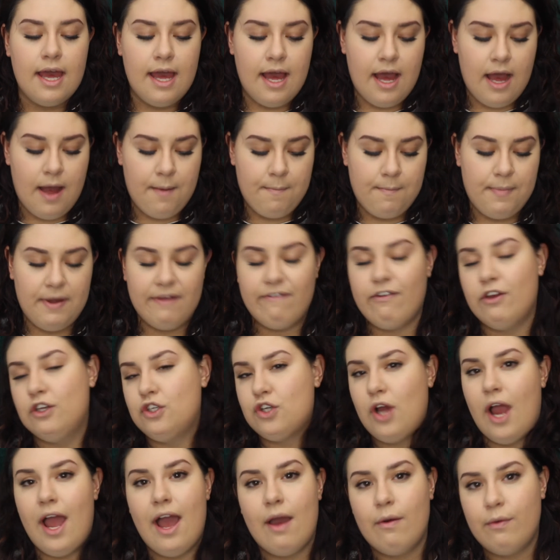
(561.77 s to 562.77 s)
but if you're
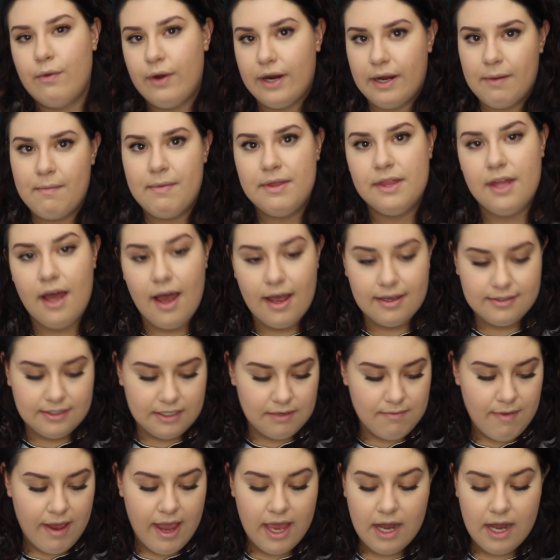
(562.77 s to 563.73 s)
dry, I would recommend the RCMA.